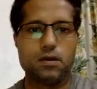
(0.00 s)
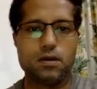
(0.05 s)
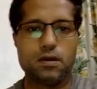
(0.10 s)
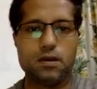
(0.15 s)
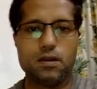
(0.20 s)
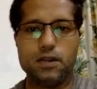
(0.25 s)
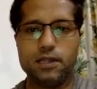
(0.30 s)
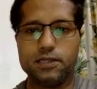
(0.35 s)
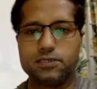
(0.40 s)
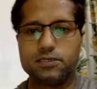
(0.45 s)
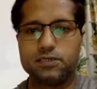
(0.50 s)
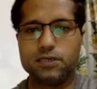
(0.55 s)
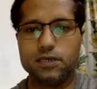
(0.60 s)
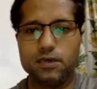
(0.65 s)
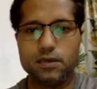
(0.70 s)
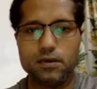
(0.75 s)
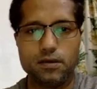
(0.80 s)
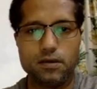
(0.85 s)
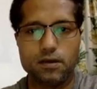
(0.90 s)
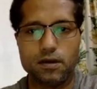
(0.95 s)
Let's
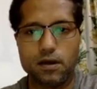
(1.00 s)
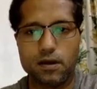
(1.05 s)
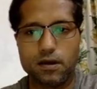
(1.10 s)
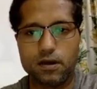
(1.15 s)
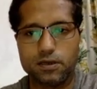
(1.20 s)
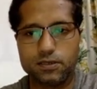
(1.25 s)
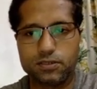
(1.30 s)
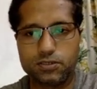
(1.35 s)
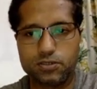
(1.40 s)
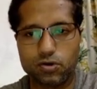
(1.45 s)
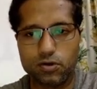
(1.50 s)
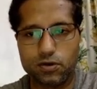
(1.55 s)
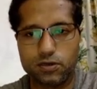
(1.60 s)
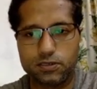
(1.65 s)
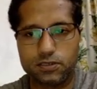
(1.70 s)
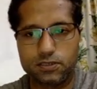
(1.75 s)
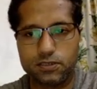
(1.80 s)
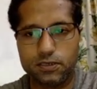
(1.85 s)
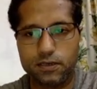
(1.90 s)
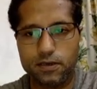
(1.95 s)
see
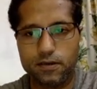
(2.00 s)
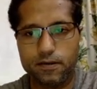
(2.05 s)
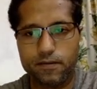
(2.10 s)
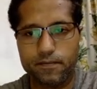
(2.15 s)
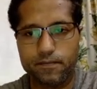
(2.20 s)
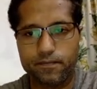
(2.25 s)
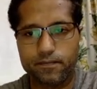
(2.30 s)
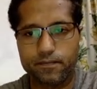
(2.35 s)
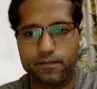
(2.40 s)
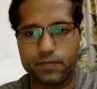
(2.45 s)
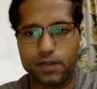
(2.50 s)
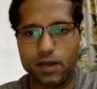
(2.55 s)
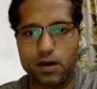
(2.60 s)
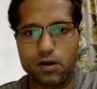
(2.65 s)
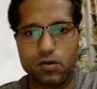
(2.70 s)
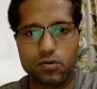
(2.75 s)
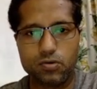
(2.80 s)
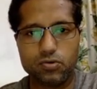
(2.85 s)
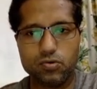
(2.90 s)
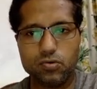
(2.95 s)
choice C.
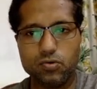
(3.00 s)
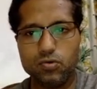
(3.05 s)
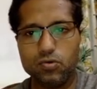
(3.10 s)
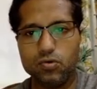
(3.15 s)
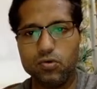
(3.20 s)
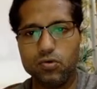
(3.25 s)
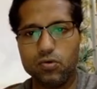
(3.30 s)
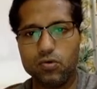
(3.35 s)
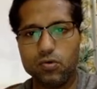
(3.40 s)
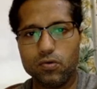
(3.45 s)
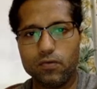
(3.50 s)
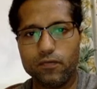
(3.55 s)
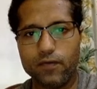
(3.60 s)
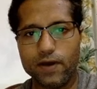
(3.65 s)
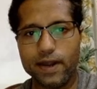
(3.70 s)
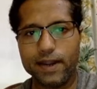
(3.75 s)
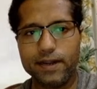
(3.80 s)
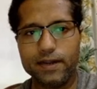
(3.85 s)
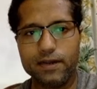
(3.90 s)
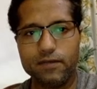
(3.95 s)
Now to
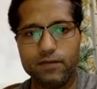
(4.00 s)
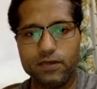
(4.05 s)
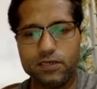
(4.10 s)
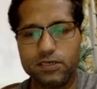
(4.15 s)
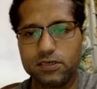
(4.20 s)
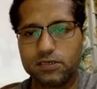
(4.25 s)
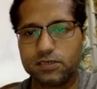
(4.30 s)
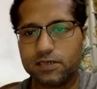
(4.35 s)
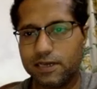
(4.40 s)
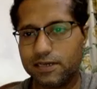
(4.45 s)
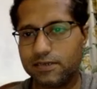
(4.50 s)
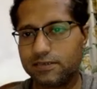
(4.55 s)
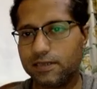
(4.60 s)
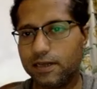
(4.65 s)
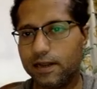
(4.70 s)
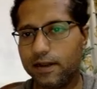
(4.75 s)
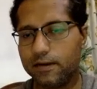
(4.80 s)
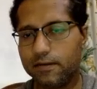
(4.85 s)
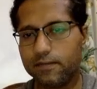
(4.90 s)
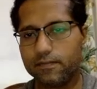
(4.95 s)
find which is less
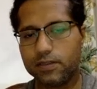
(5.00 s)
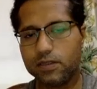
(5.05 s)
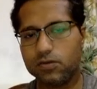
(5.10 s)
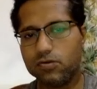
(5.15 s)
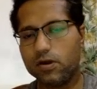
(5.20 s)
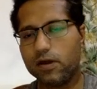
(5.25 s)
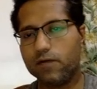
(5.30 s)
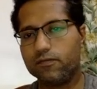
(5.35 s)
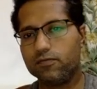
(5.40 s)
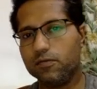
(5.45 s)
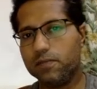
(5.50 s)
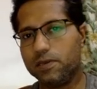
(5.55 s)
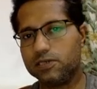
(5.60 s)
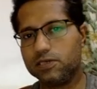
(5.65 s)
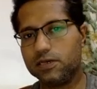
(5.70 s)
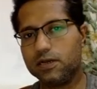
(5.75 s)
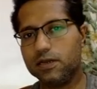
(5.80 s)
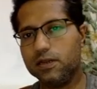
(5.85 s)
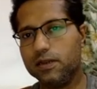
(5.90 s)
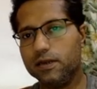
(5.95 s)
than, you have to
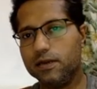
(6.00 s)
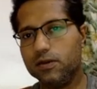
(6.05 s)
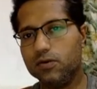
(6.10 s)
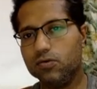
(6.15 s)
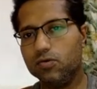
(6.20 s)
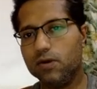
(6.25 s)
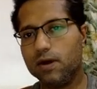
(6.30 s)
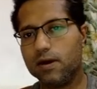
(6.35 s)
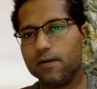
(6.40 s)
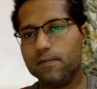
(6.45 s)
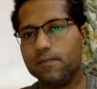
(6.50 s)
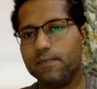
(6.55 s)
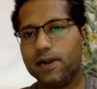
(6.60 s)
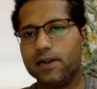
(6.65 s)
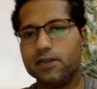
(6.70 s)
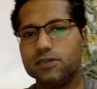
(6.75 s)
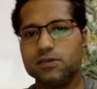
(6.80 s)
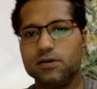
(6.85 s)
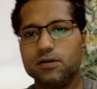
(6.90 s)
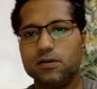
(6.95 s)
basically do a
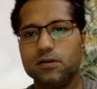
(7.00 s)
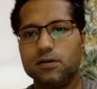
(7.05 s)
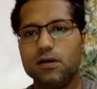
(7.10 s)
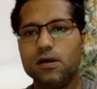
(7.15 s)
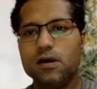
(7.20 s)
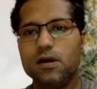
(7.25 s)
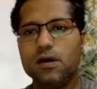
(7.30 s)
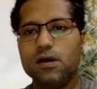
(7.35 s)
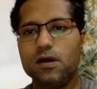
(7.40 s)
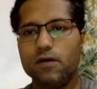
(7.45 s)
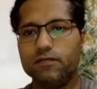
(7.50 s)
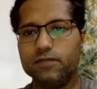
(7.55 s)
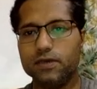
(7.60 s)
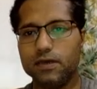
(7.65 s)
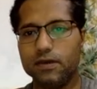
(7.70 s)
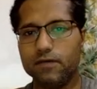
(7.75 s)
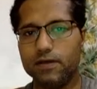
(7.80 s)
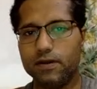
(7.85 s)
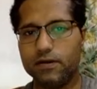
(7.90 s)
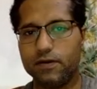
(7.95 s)
comparison of the
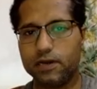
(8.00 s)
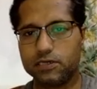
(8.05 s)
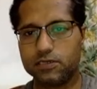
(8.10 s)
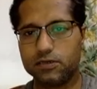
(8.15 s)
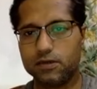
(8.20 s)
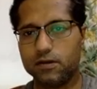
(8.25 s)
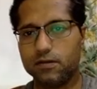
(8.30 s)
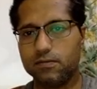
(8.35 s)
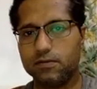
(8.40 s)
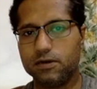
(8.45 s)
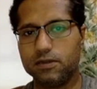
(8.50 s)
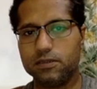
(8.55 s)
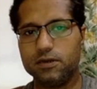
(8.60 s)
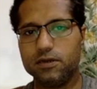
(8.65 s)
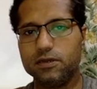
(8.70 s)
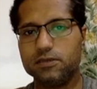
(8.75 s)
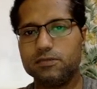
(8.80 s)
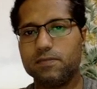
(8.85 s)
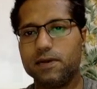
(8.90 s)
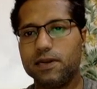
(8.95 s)
given rational number, that
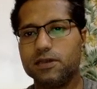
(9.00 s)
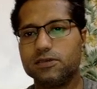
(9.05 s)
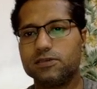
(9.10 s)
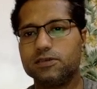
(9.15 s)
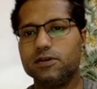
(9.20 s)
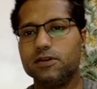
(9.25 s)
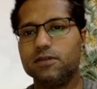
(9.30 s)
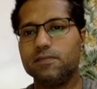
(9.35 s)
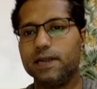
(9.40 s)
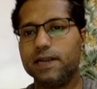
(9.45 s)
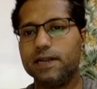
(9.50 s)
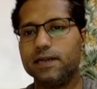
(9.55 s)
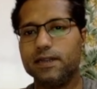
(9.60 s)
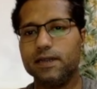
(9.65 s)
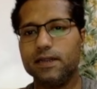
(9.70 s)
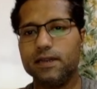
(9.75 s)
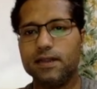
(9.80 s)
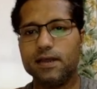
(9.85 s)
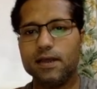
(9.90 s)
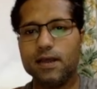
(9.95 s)
is minus 13 by
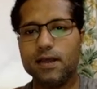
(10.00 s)
18,